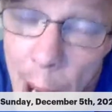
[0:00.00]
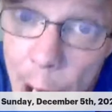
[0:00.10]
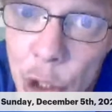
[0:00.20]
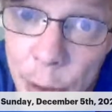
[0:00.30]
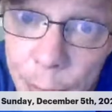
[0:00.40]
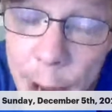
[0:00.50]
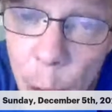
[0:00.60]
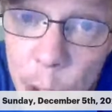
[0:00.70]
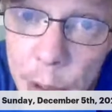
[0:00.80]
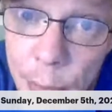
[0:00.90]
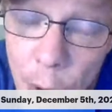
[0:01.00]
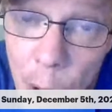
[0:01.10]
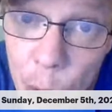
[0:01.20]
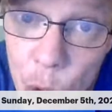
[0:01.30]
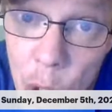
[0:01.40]
As the founding
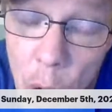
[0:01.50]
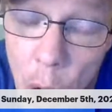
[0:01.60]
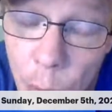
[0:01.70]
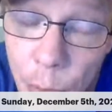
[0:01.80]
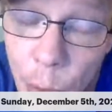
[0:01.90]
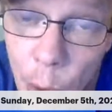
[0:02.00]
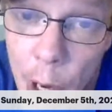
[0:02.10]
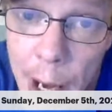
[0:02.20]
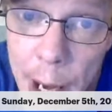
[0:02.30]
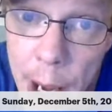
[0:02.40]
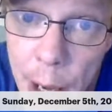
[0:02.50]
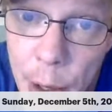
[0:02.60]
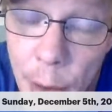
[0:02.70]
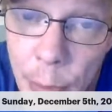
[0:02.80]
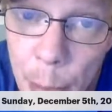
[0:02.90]
fathers called for,
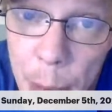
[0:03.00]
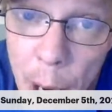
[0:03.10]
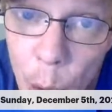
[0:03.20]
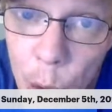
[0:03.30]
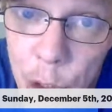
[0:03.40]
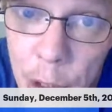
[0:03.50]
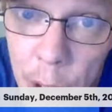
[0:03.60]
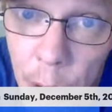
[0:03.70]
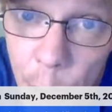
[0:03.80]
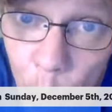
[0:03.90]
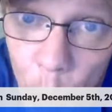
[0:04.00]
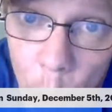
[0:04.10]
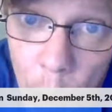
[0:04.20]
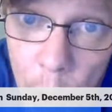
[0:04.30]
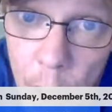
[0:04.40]
ahead of the power to declare
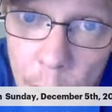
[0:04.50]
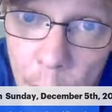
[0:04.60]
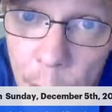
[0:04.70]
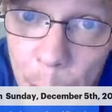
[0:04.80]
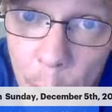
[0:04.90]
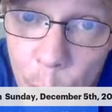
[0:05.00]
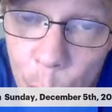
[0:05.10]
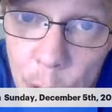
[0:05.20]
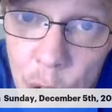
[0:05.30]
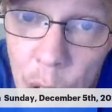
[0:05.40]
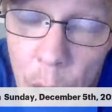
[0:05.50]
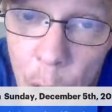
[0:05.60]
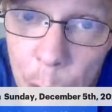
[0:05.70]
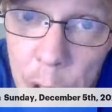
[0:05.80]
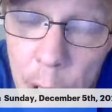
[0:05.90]
war, ahead of the power to raise an
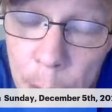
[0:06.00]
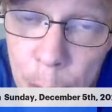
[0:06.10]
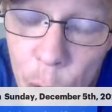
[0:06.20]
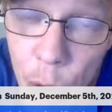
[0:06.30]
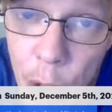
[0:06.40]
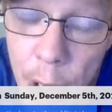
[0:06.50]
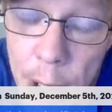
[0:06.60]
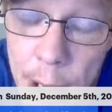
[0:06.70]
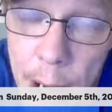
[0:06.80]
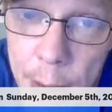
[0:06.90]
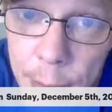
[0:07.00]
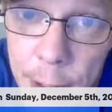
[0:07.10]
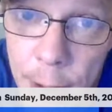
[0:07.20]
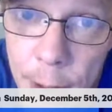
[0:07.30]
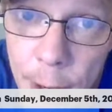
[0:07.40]
army and build a
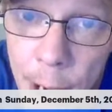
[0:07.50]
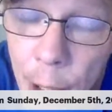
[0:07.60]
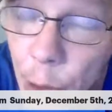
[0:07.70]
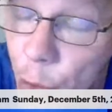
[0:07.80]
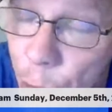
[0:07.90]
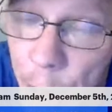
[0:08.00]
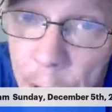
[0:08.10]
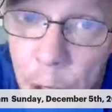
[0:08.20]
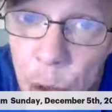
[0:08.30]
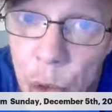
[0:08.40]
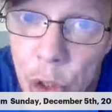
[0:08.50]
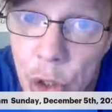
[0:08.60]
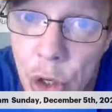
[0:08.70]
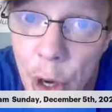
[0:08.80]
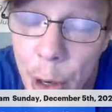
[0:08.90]
navy and create a
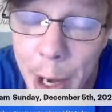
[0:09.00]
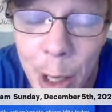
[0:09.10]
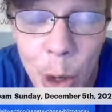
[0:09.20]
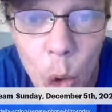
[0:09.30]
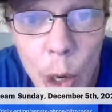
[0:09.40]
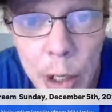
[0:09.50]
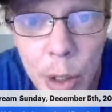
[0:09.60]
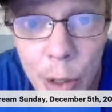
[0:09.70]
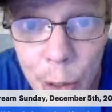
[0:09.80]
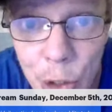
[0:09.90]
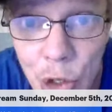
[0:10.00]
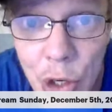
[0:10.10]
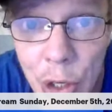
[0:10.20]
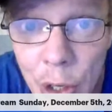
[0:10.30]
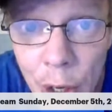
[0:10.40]
judiciary and coin
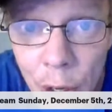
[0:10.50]
currency,